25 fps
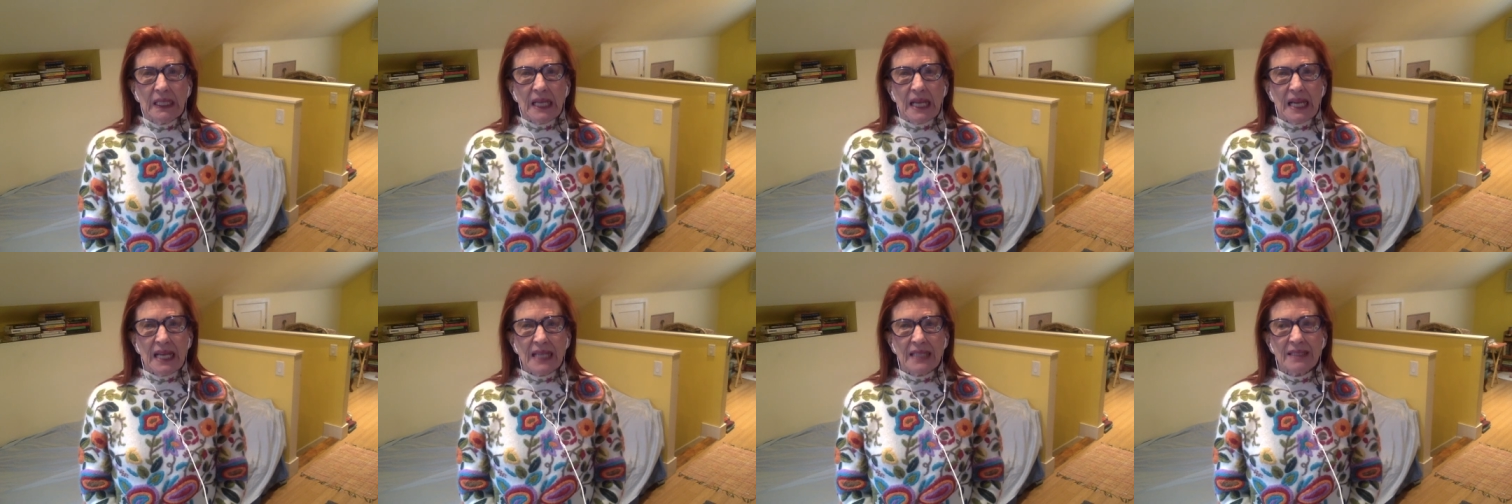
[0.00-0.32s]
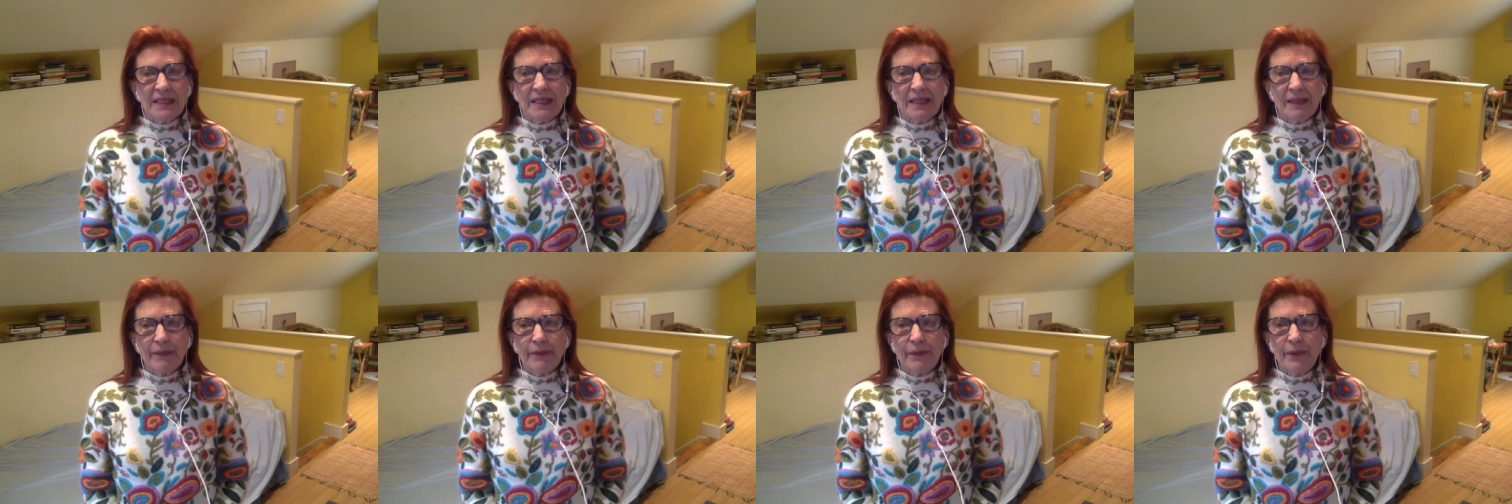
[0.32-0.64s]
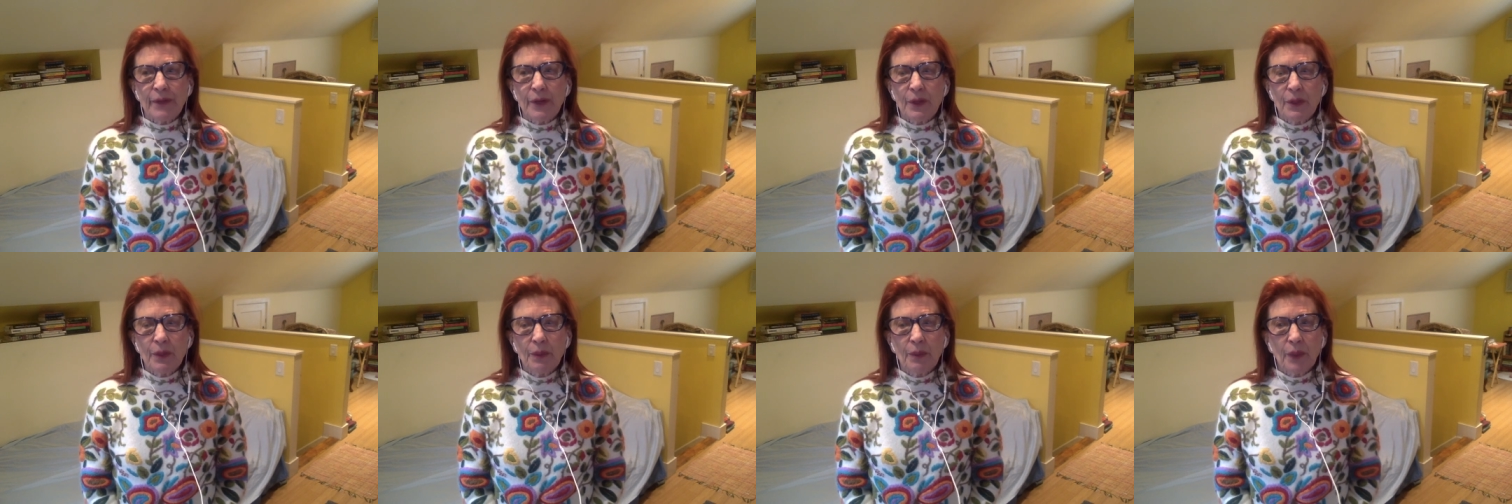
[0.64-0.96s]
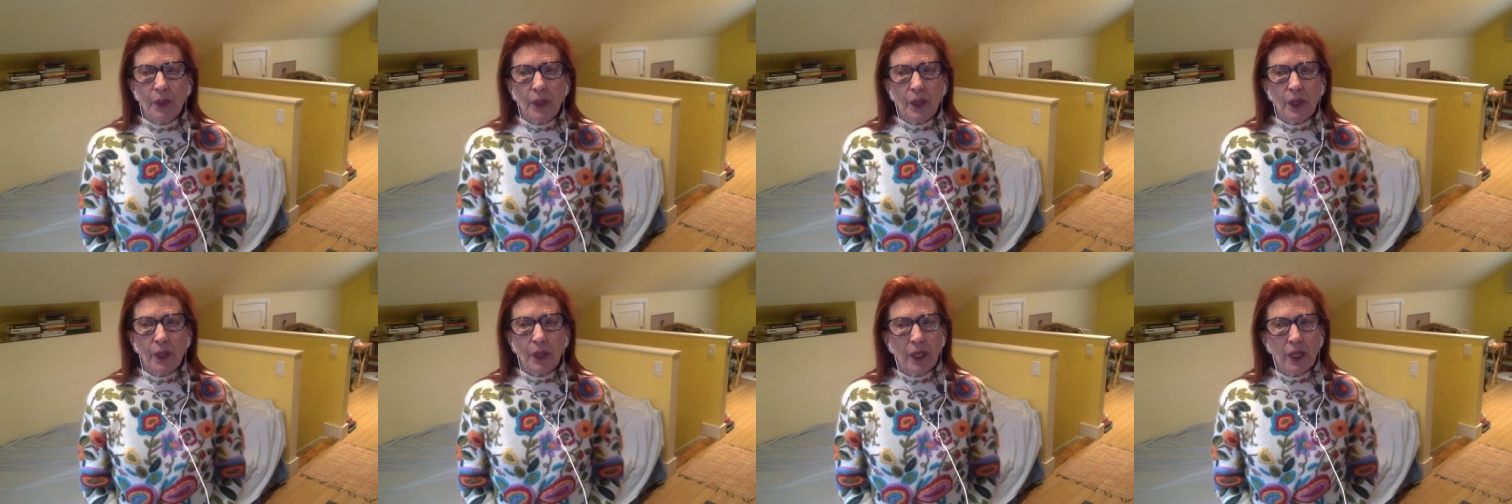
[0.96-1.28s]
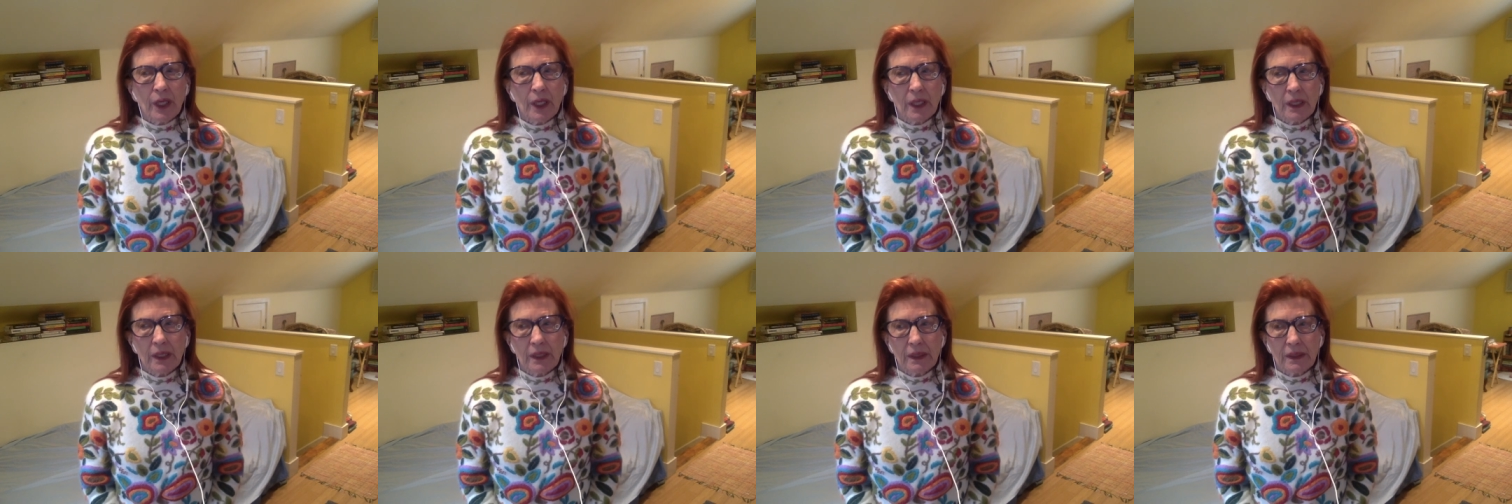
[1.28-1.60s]
as if you
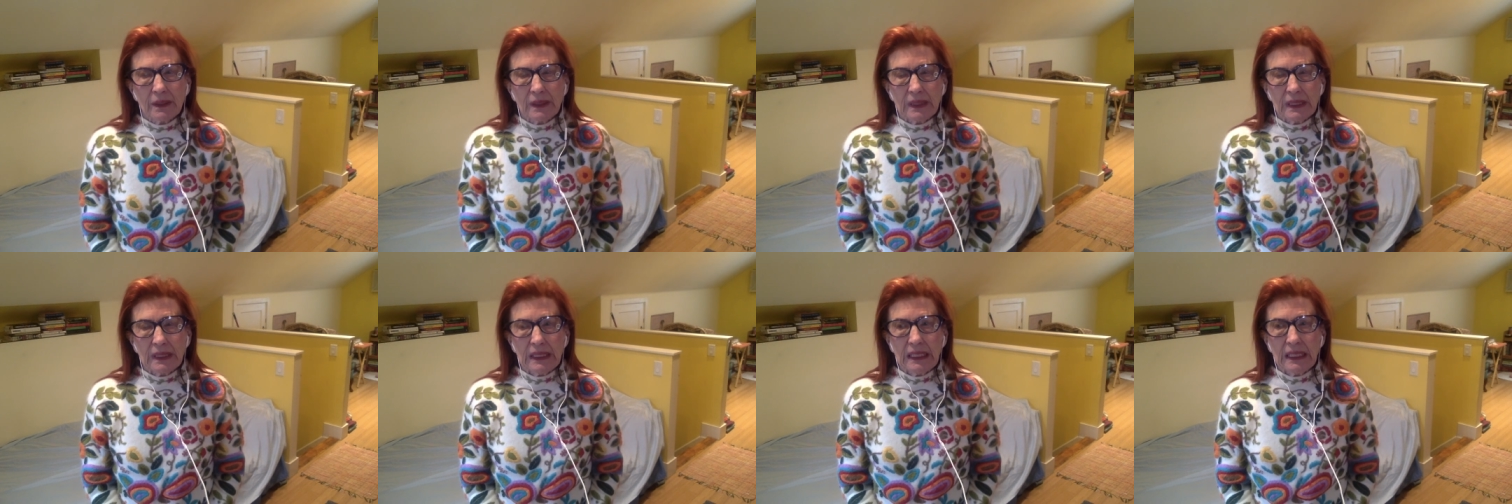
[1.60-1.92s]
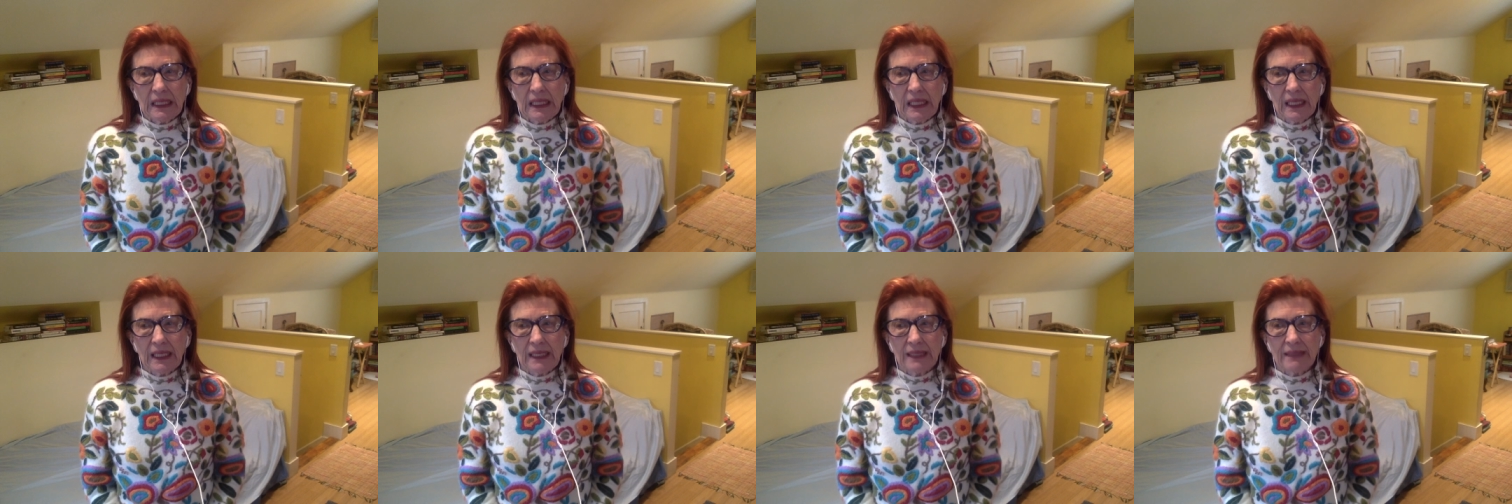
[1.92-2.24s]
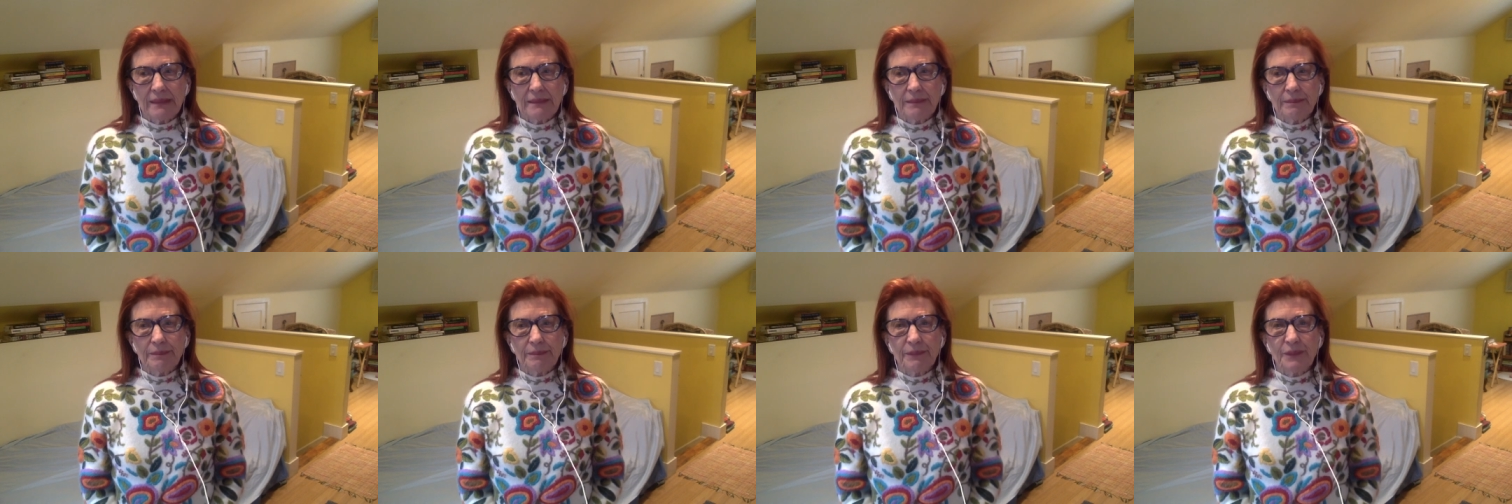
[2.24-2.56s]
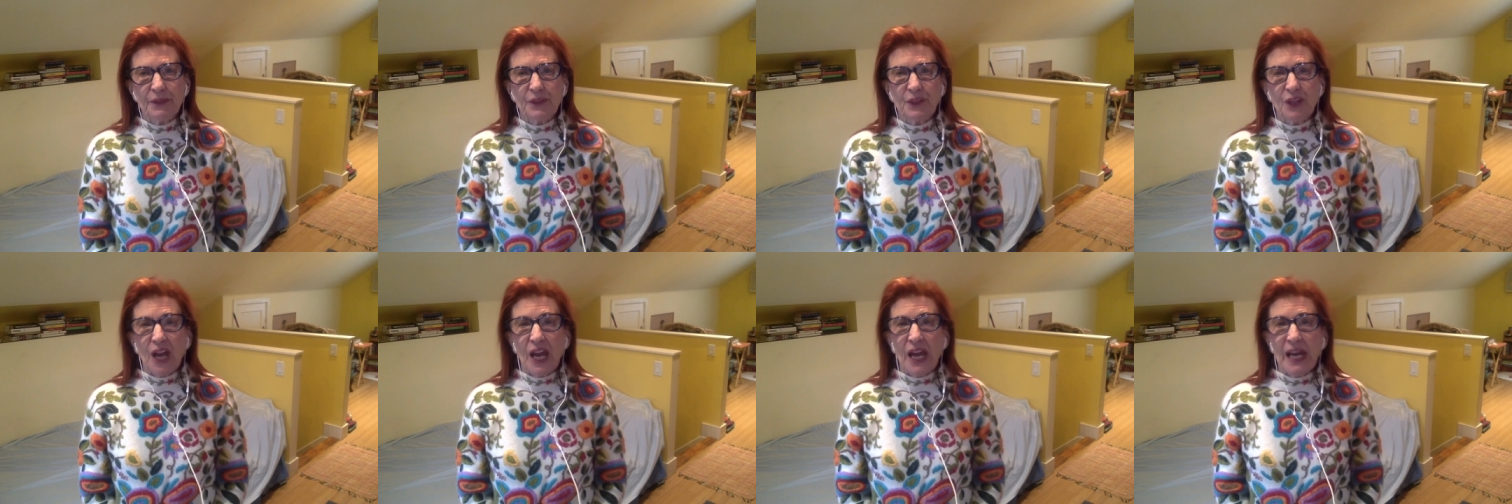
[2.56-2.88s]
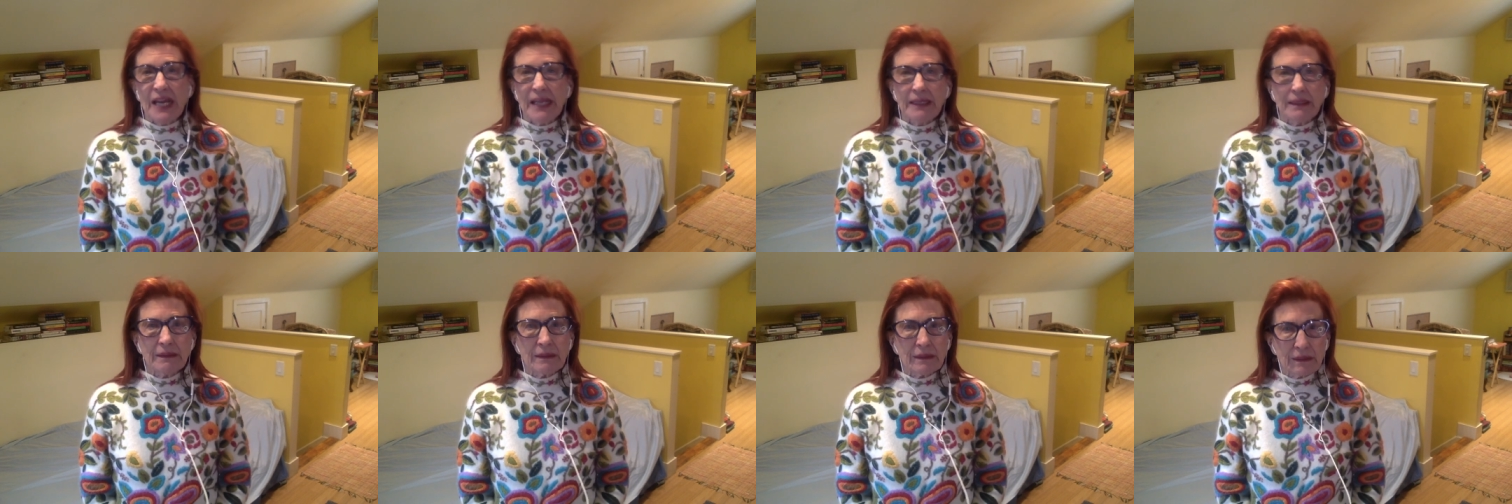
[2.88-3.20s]
were uh,
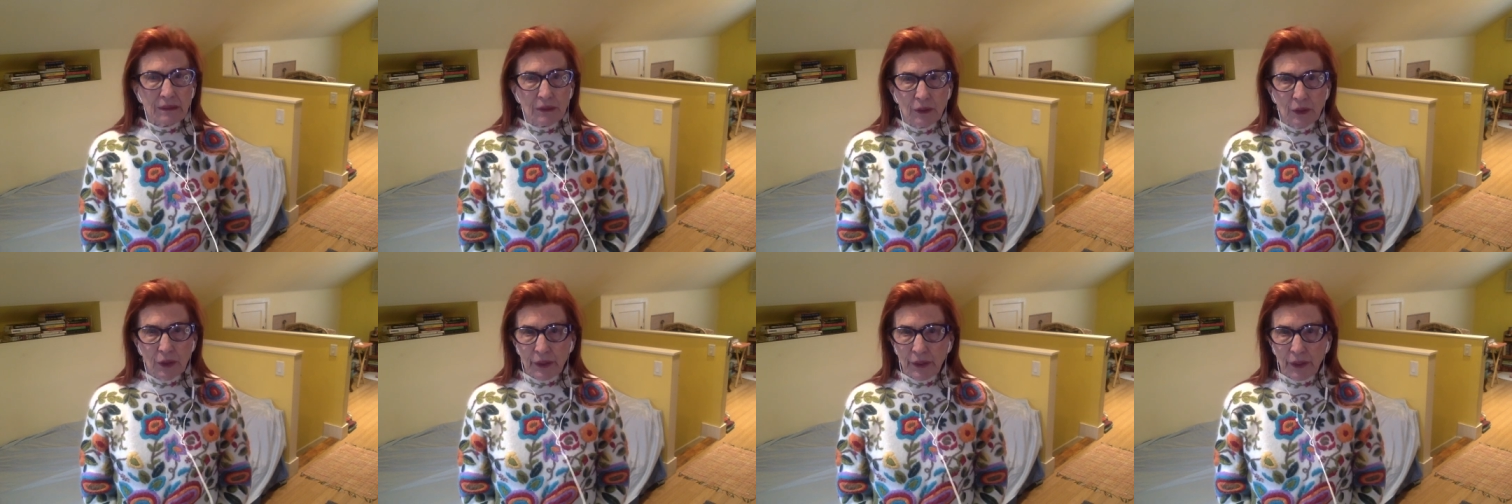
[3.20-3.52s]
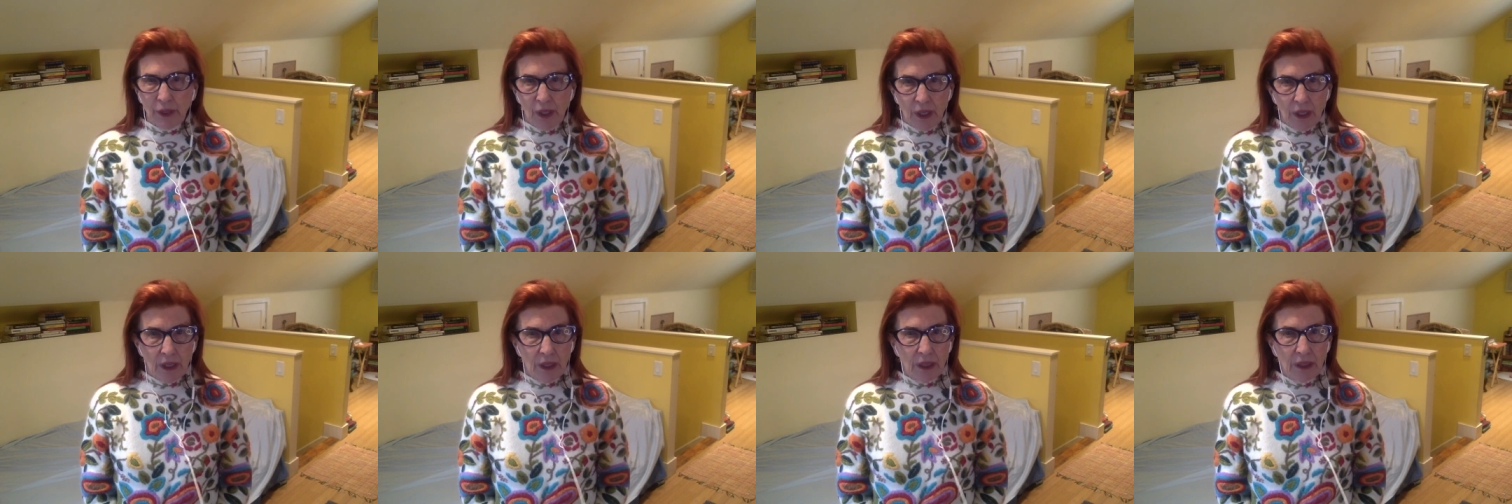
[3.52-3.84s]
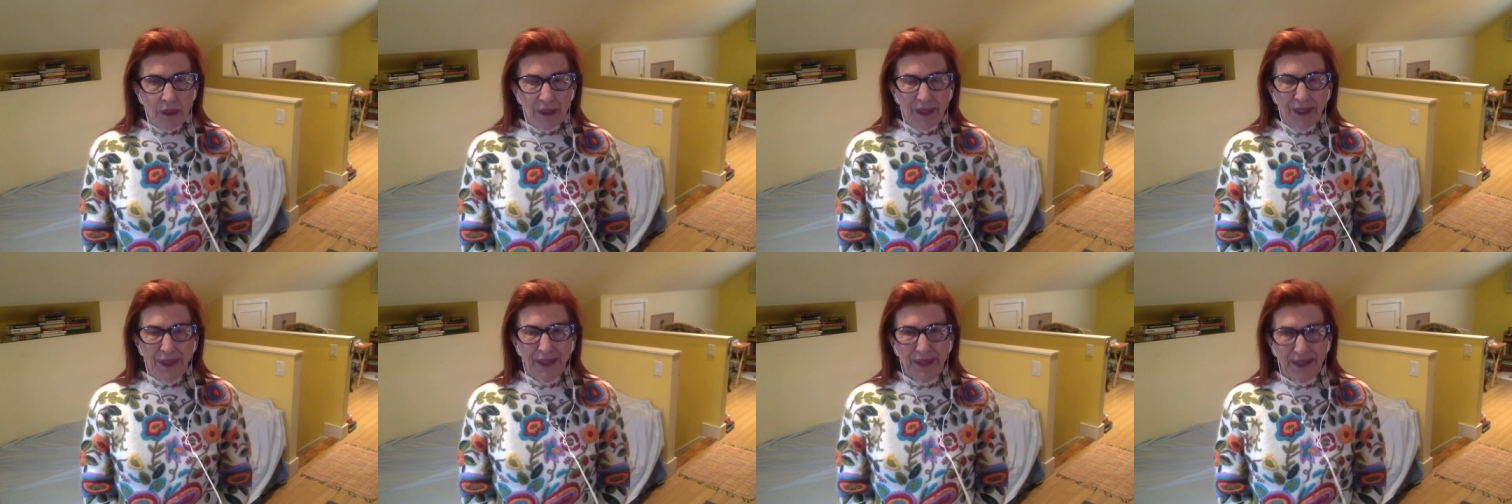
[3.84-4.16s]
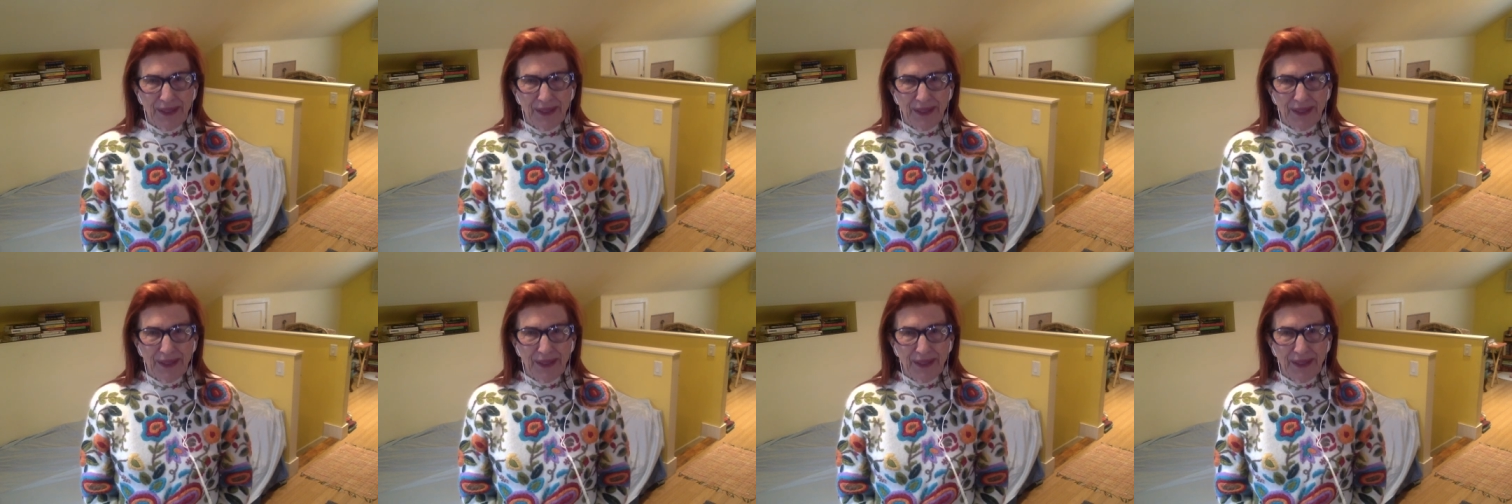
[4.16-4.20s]
Jane Goodall